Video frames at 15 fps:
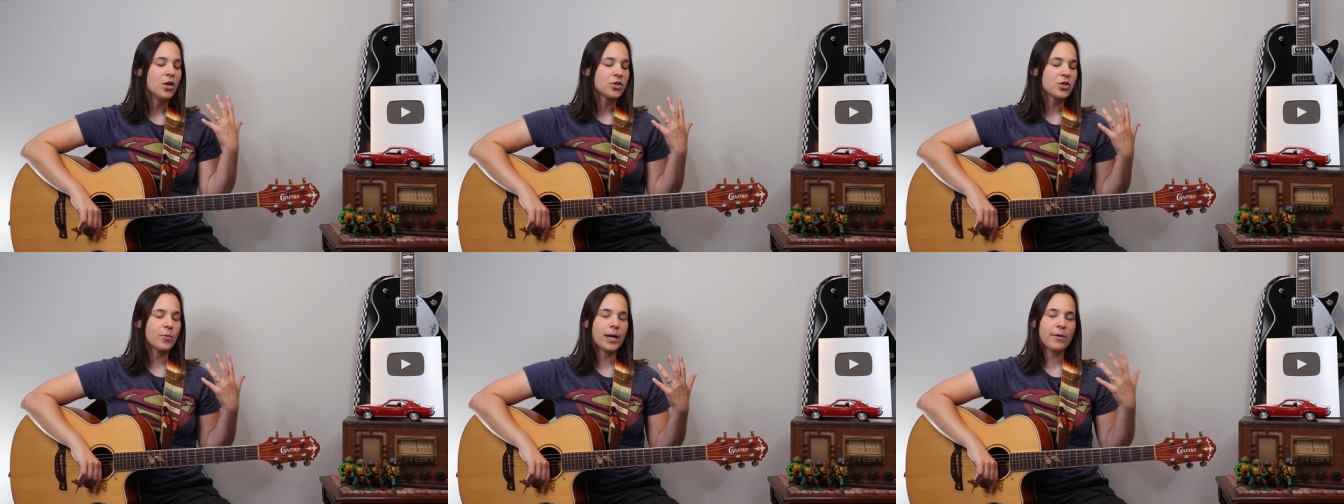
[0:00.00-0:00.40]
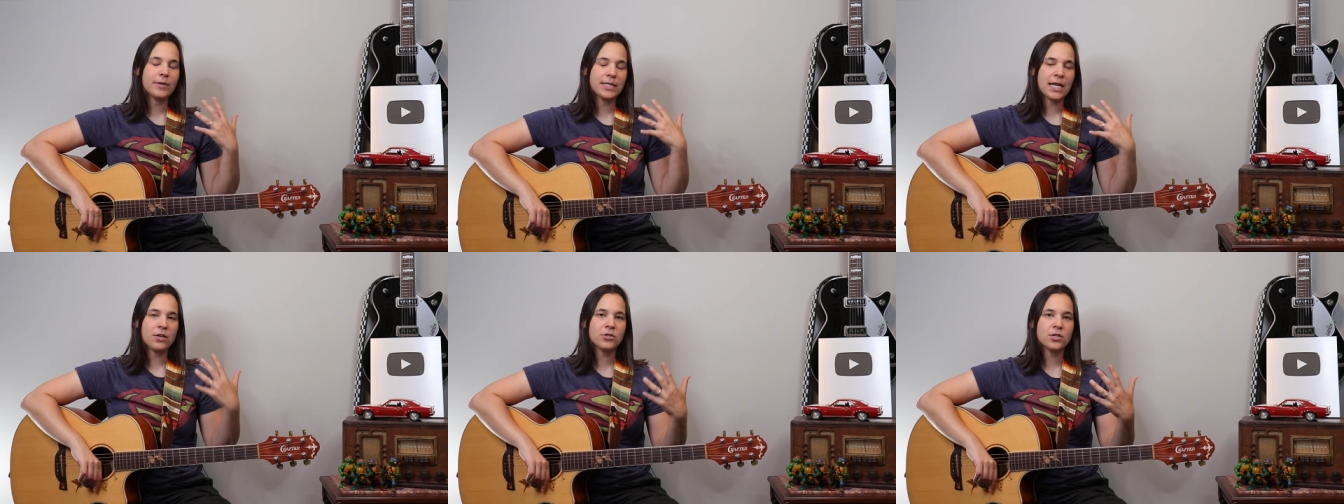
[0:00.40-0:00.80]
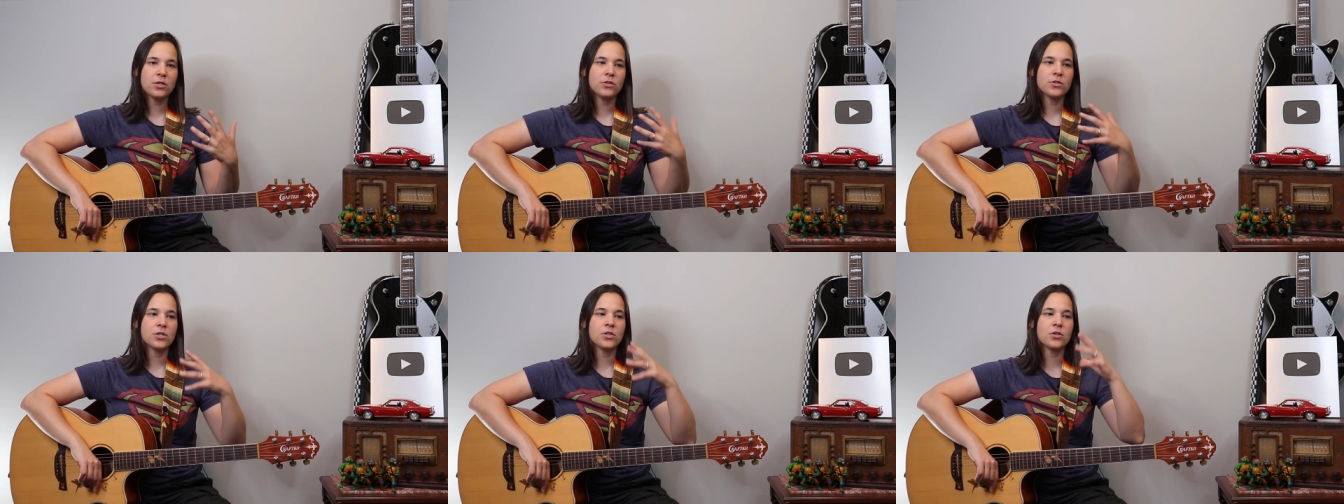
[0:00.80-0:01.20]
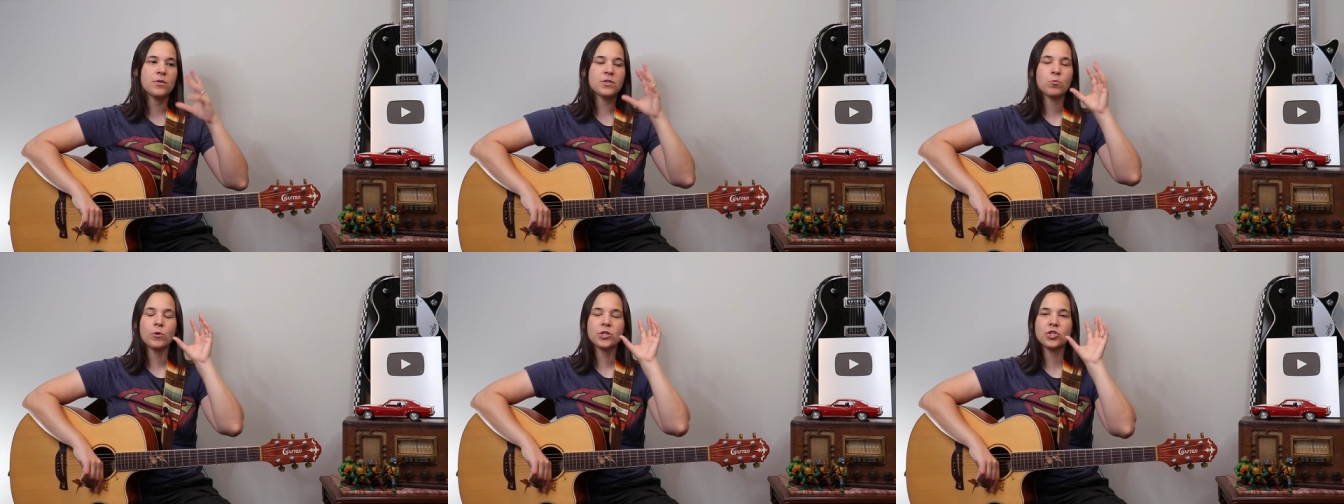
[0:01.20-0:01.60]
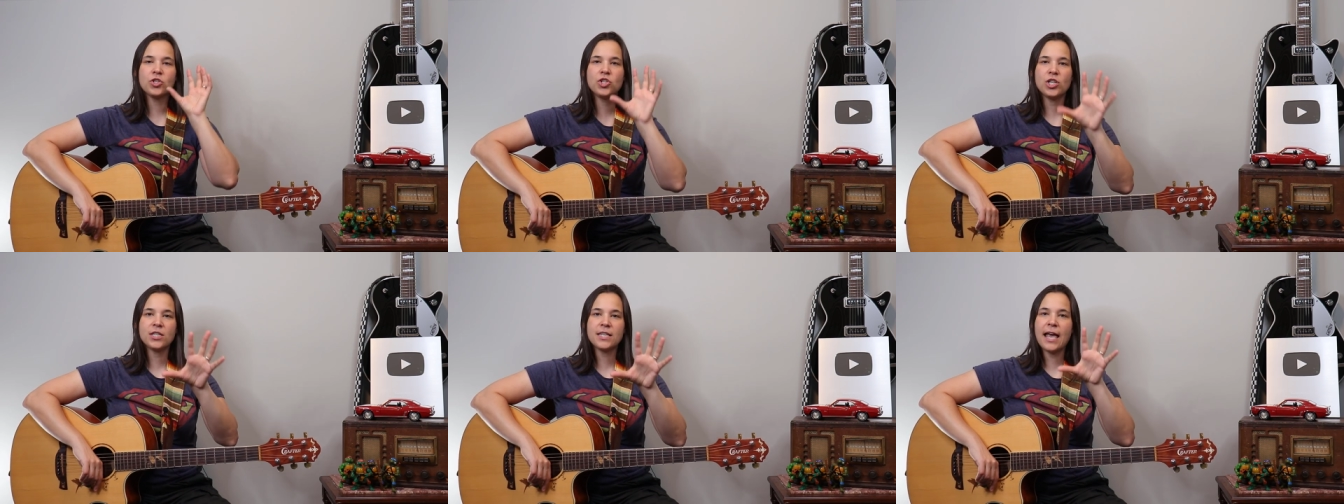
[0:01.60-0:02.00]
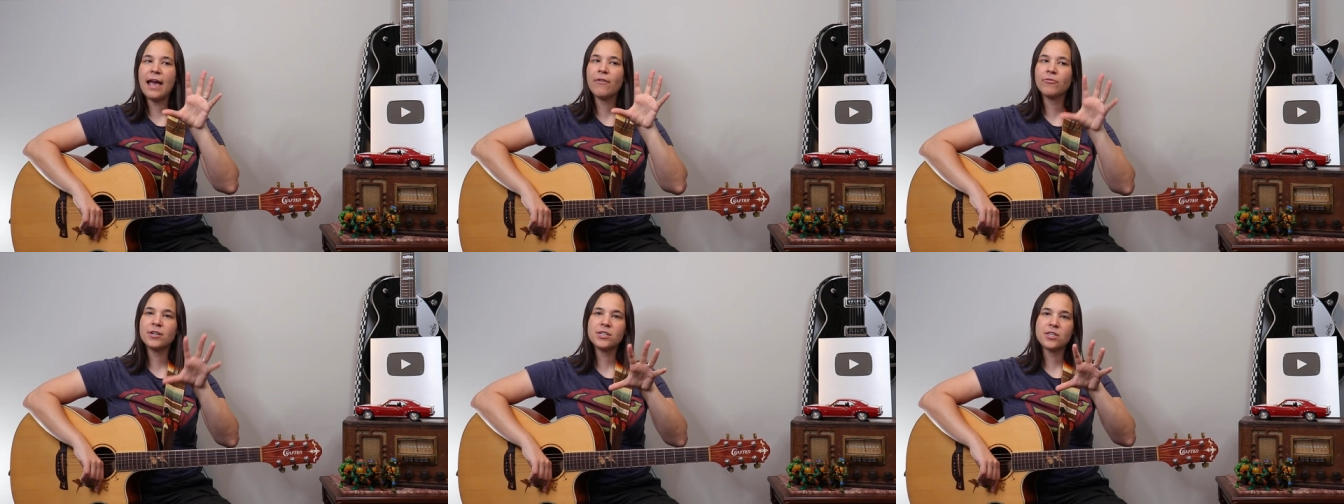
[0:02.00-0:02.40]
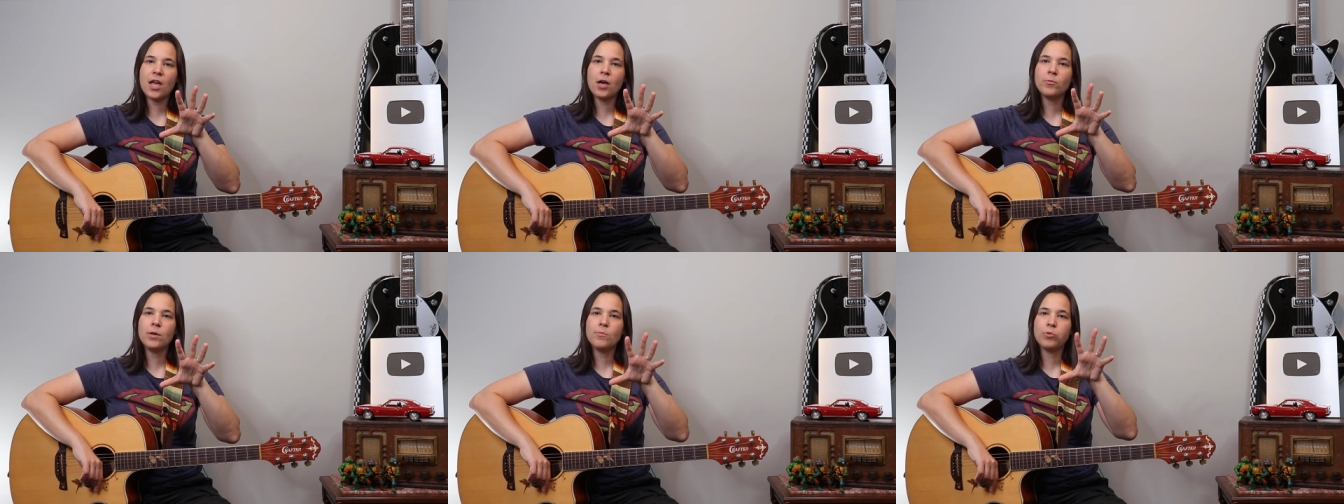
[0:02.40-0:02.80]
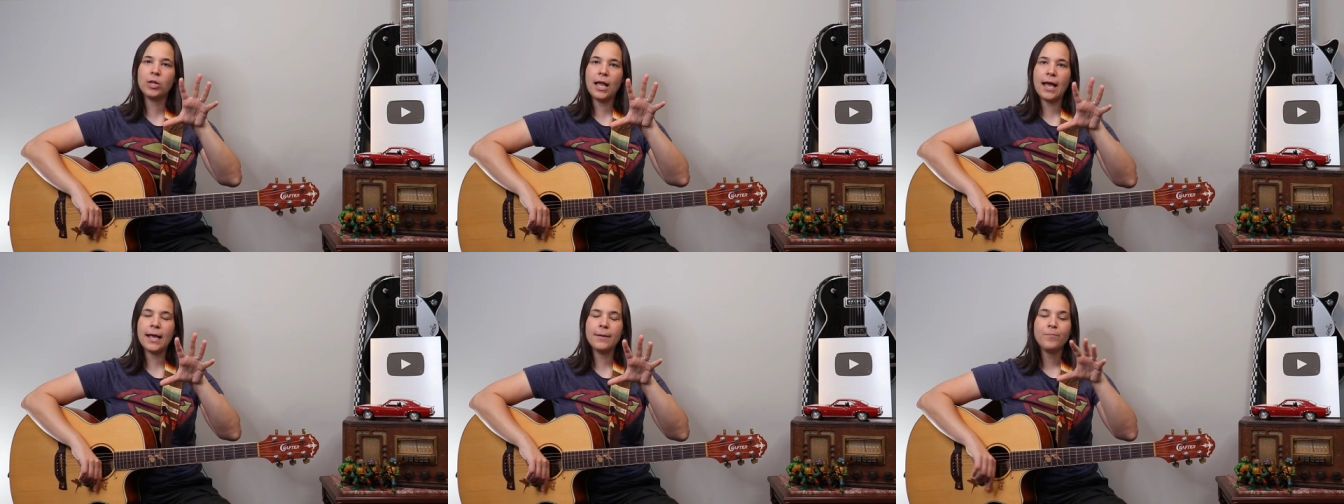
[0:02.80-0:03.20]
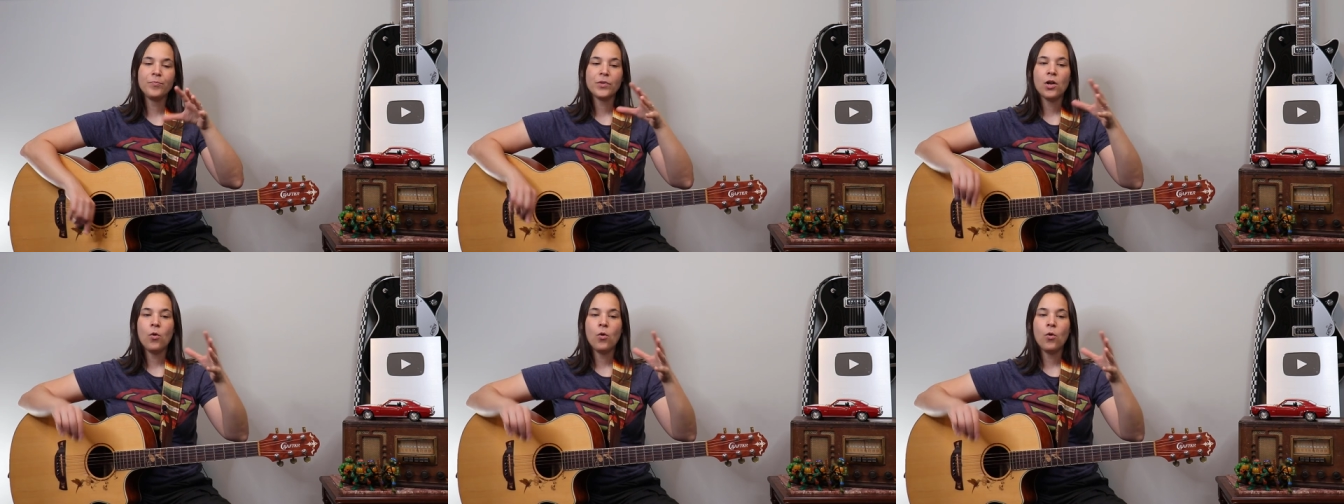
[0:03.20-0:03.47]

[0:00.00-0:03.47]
So what I would tell students to do is we're just, every song we play,